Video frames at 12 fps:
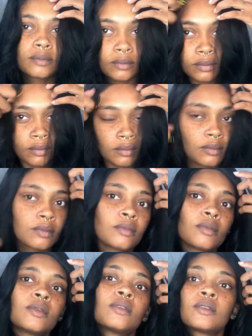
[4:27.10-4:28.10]
shedding,
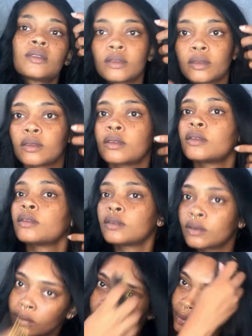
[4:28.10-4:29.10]
and this is a lot of hair.
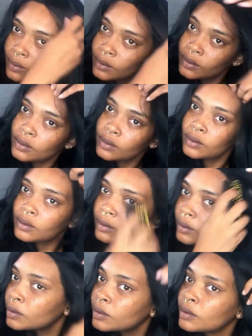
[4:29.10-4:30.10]
So some
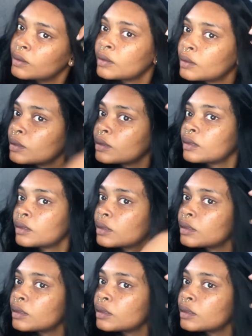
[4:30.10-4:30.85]
people might even want to